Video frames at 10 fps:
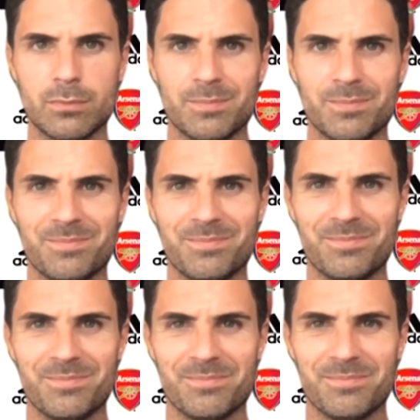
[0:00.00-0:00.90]

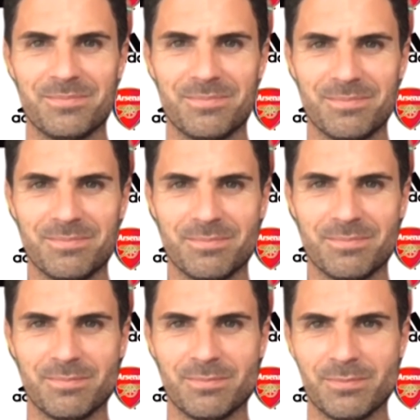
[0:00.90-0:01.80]

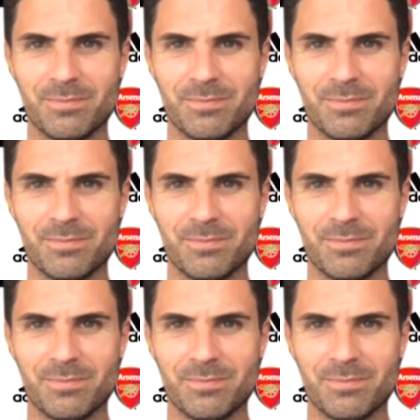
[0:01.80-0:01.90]
(silence)